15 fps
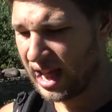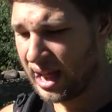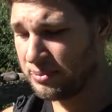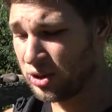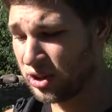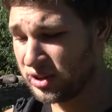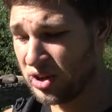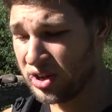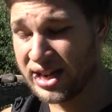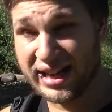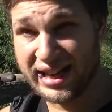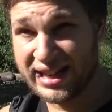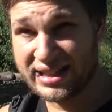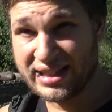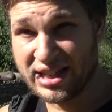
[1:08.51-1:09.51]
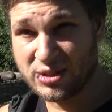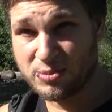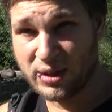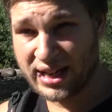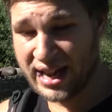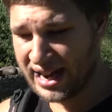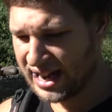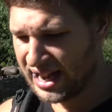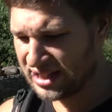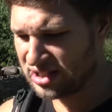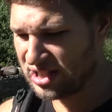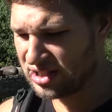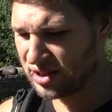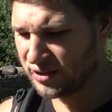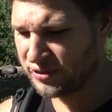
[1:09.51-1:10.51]
I'm not gonna eat these
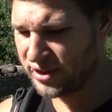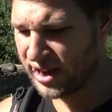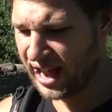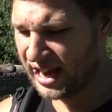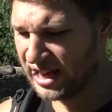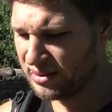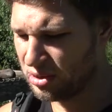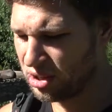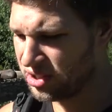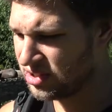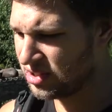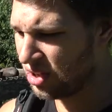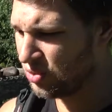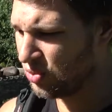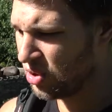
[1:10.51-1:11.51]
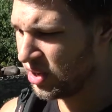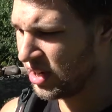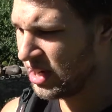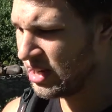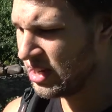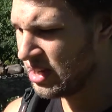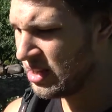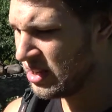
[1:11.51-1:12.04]
bananas, these are for the animals, don't worry.